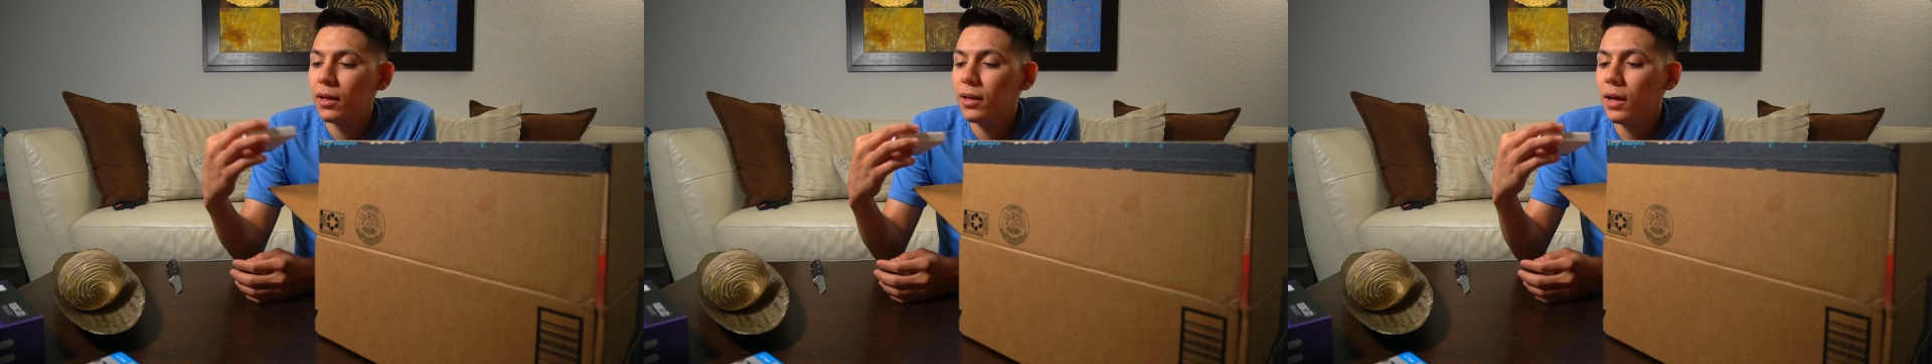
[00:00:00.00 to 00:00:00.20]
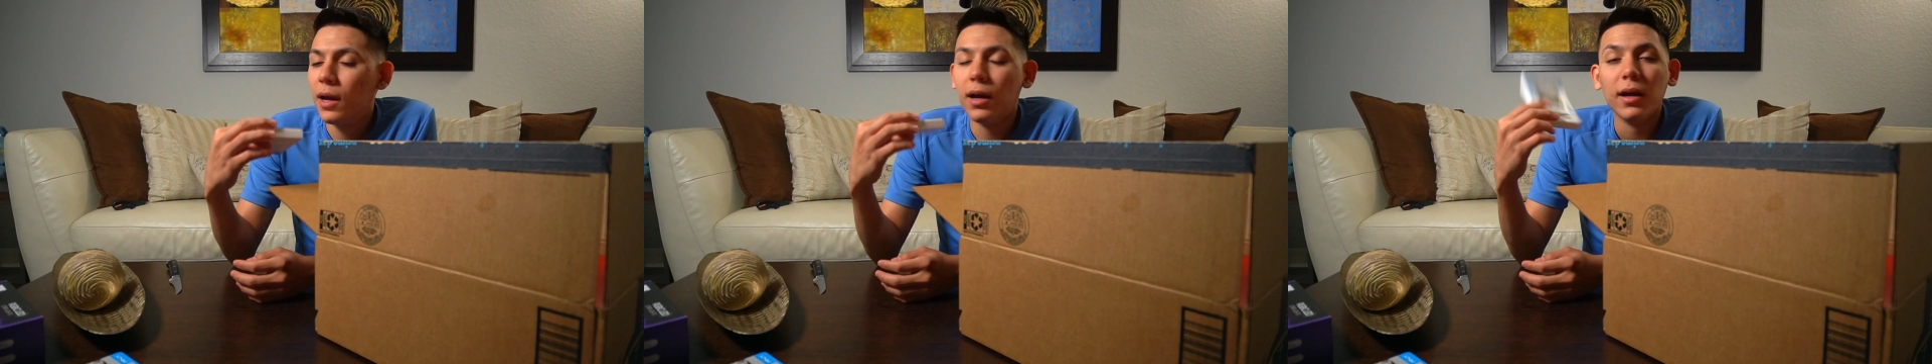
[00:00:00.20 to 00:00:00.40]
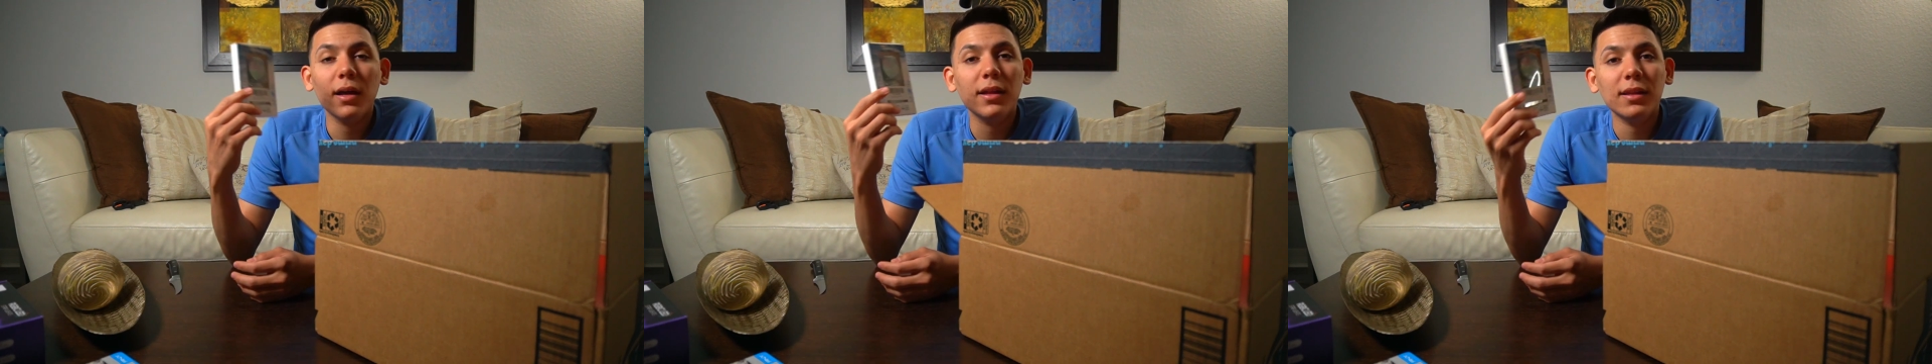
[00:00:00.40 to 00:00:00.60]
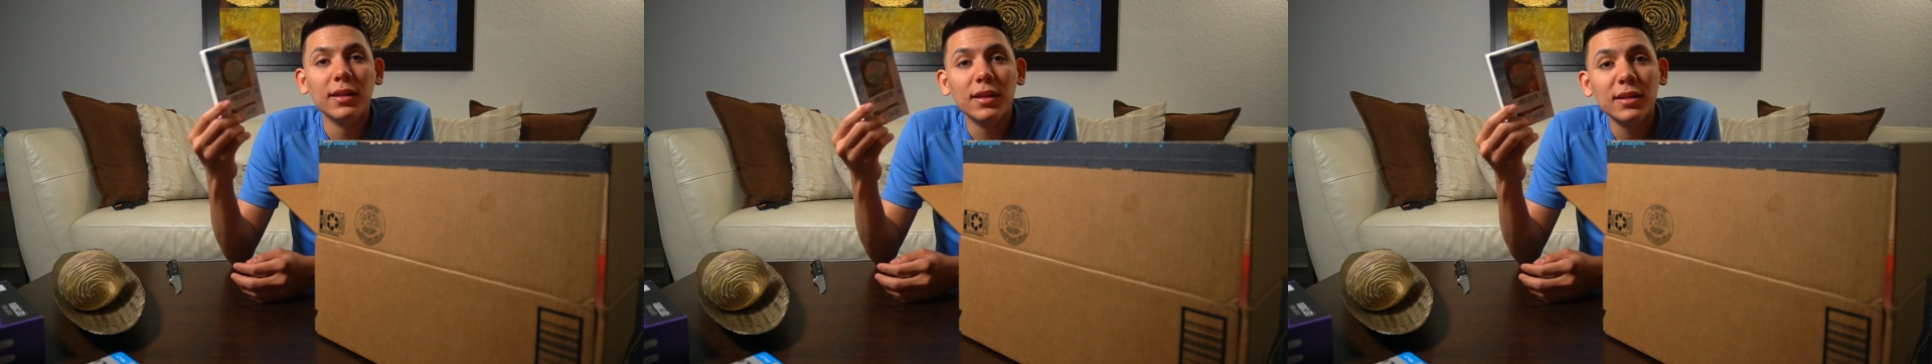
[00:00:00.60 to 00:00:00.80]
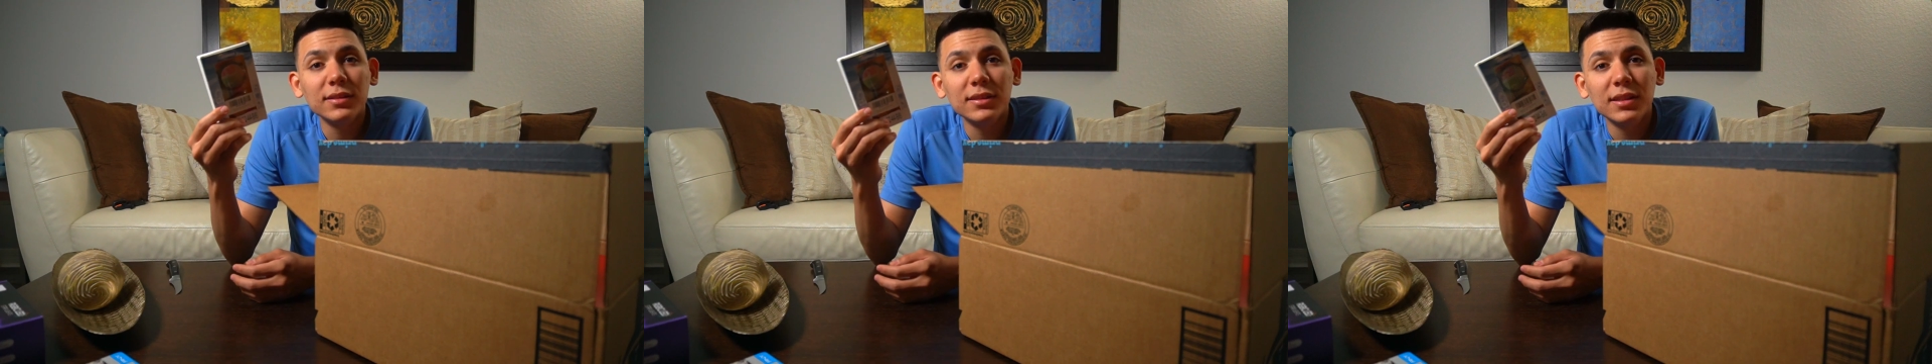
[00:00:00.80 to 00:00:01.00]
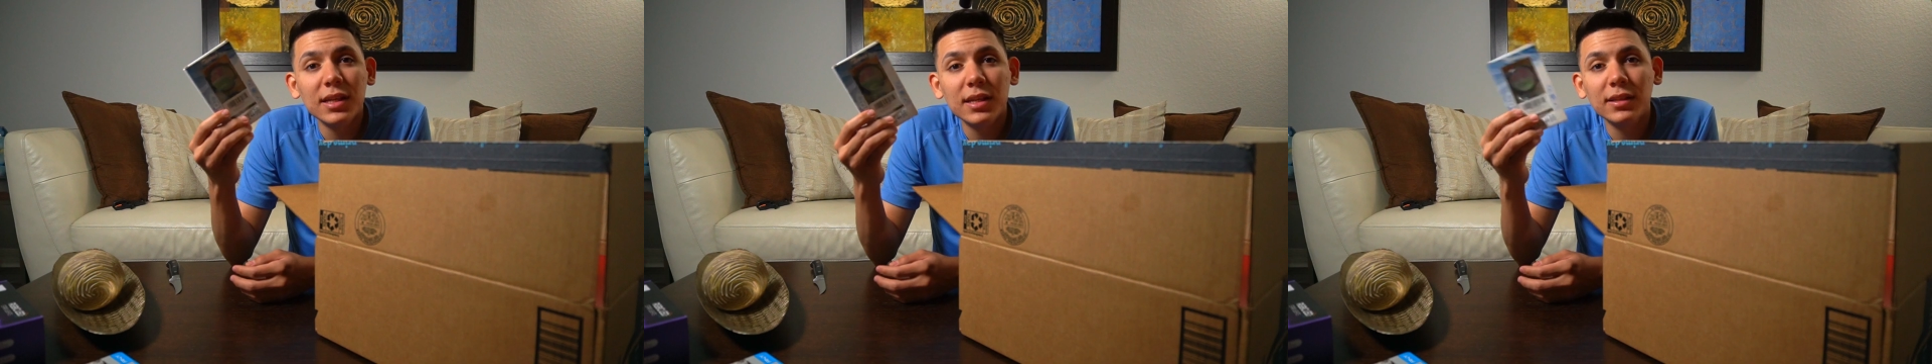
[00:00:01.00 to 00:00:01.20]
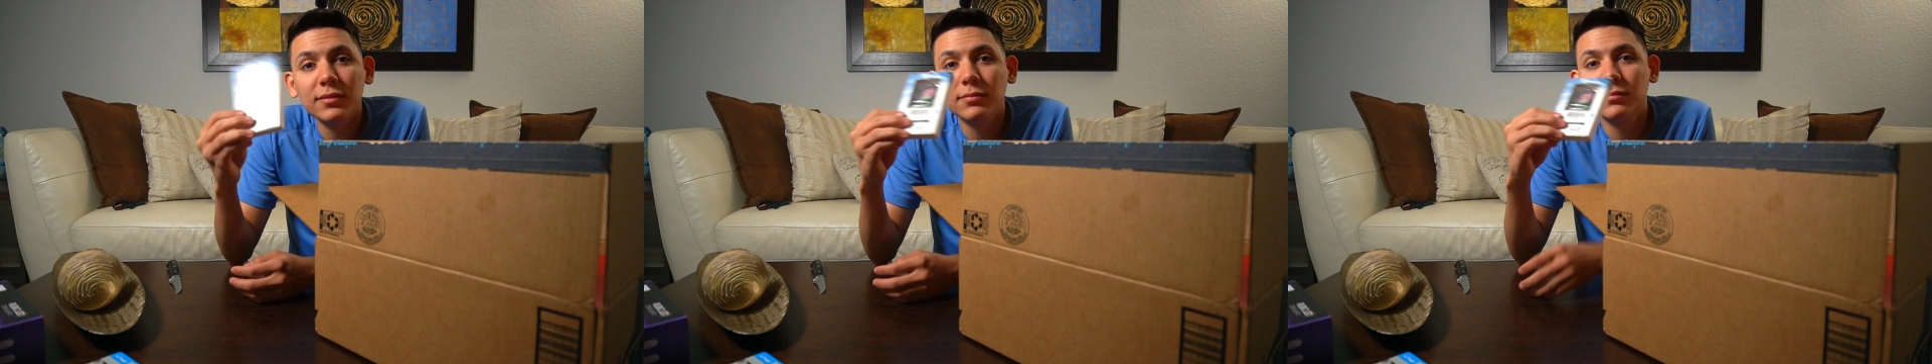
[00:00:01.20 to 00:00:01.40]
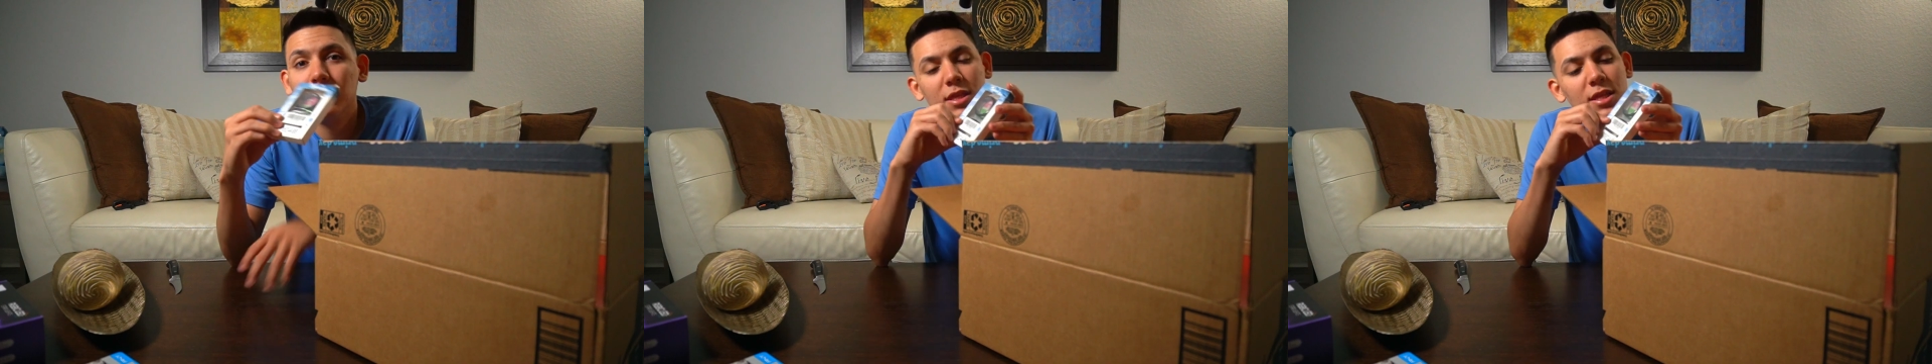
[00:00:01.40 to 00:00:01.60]
The next thing,
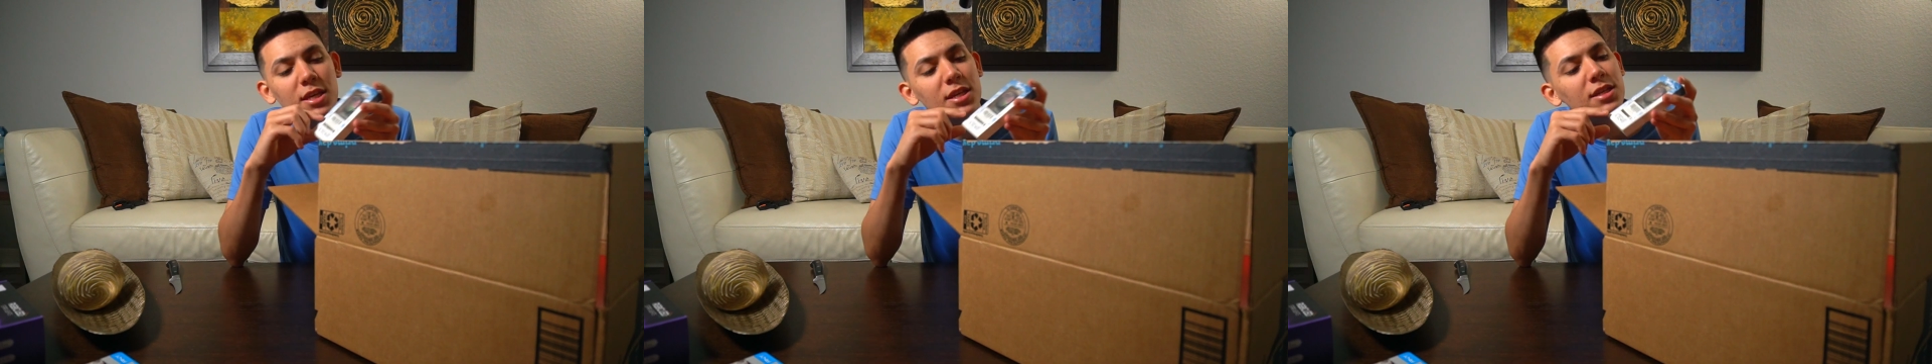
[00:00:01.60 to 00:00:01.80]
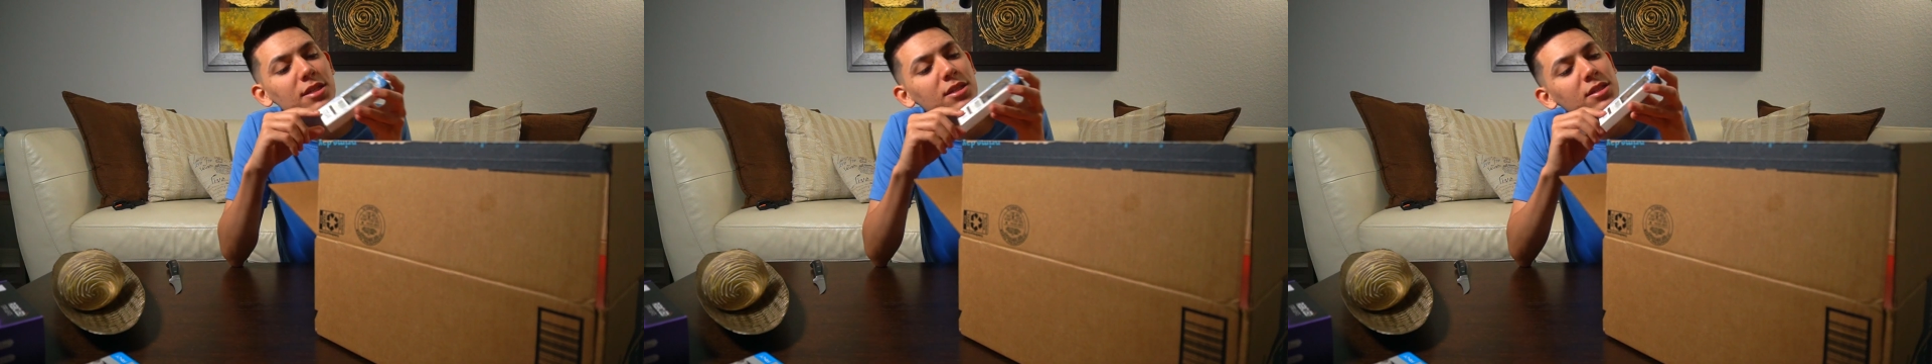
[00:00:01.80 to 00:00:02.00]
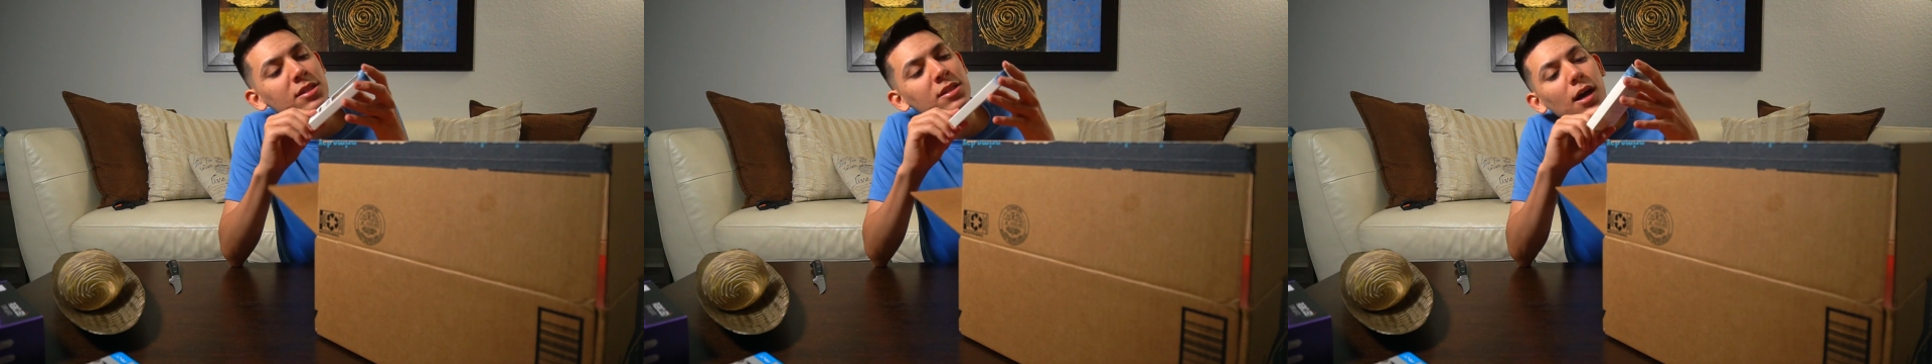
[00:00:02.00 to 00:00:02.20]
these